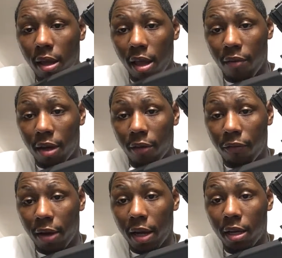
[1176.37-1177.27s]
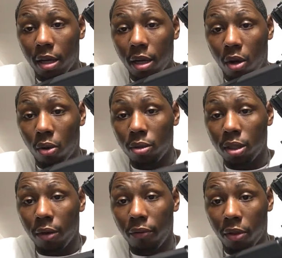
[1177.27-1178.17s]
If I could find a
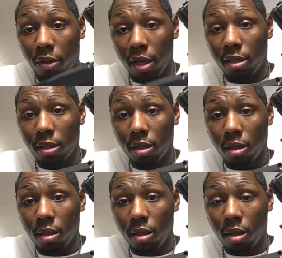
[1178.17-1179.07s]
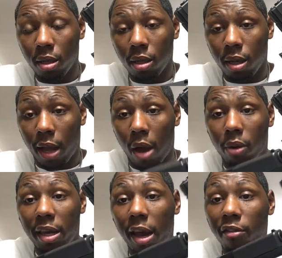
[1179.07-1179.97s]
holster for this, I'll
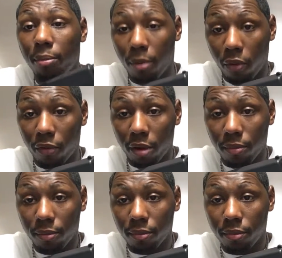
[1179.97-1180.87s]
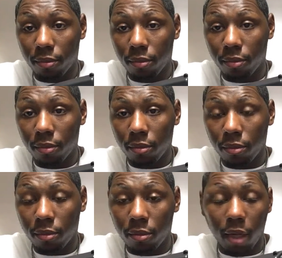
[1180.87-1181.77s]
carry both of them.
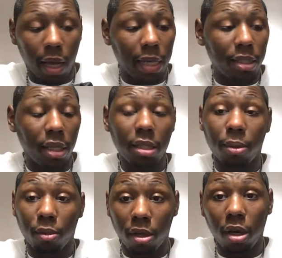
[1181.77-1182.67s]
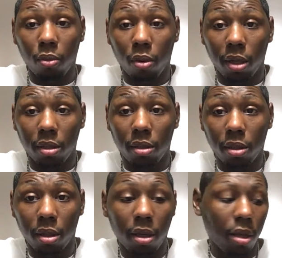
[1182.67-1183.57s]
I've seen some good ones.
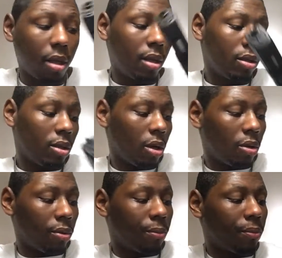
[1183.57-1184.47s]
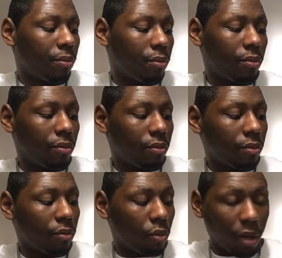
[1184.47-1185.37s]
So
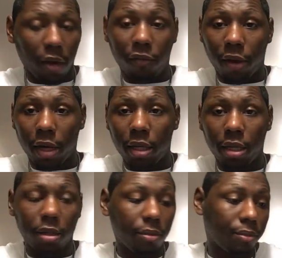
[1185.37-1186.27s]
when I find it,